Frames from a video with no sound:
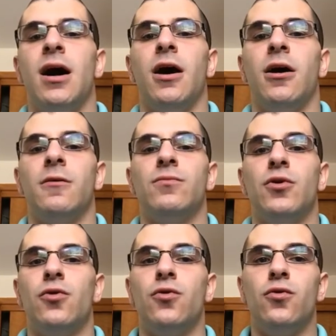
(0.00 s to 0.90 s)

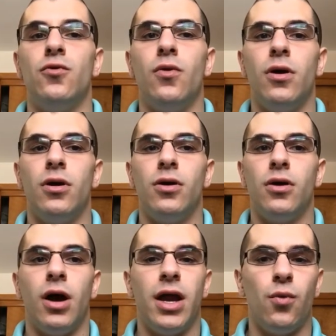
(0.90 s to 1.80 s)
who
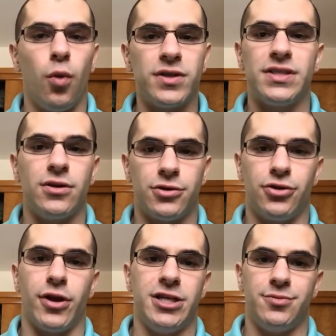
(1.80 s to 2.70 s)
wasn't a
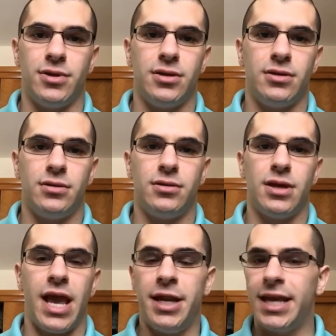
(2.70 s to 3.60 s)
derangement.
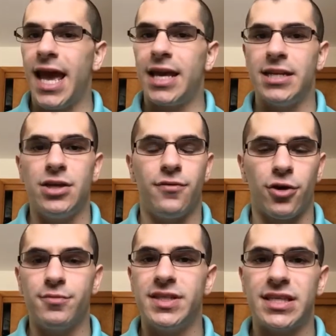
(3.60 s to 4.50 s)
And again, you've
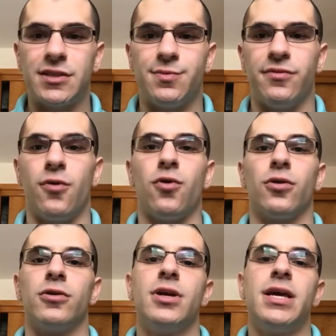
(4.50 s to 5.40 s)
heard me say this
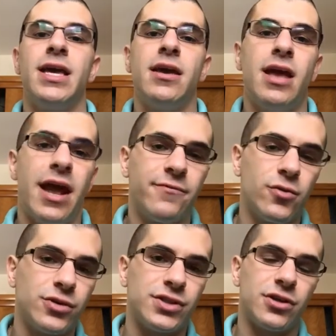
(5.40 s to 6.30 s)
before,
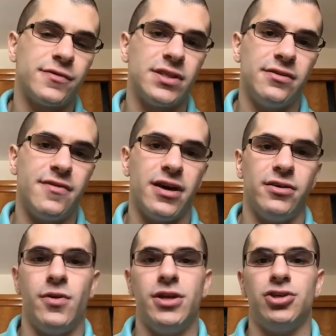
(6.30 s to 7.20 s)
everyone deserves the
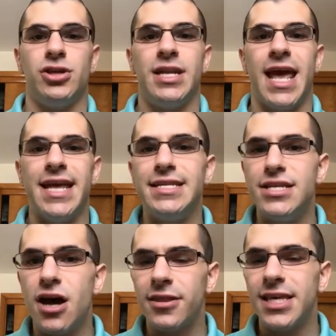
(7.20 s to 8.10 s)
evaluation,
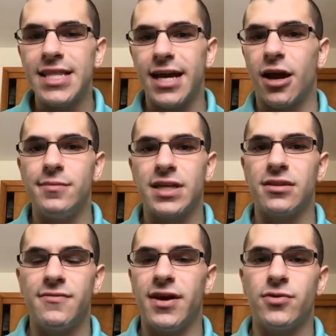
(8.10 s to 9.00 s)
and nothing that comes out of
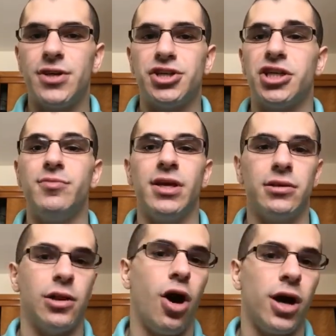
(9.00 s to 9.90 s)
the evaluation can be a
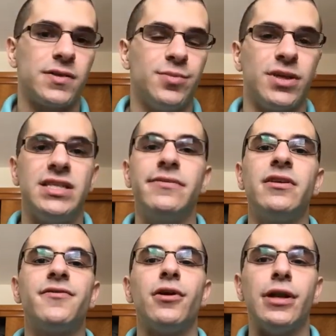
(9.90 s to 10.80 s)
loss, because
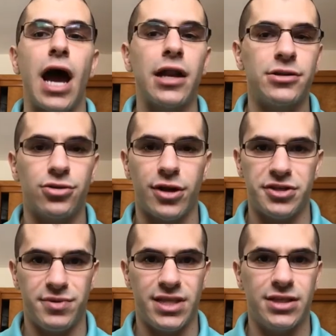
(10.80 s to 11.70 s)
even if they're not a
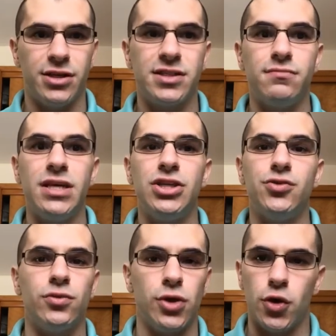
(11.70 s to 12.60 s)
derangement, that doesn't mean
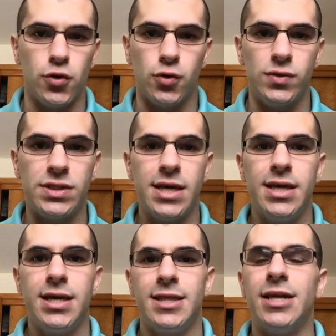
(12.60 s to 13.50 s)
you lose.
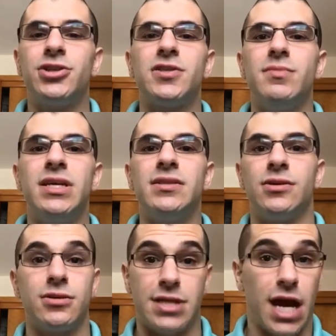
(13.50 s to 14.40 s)
That just means
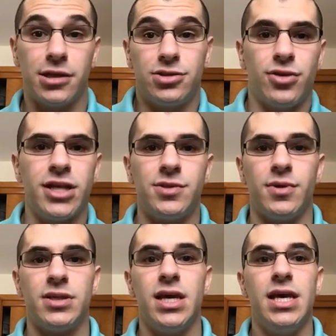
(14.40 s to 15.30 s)
they're not a
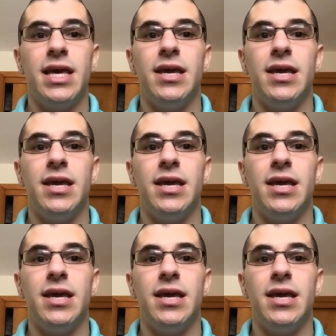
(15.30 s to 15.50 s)
derangement.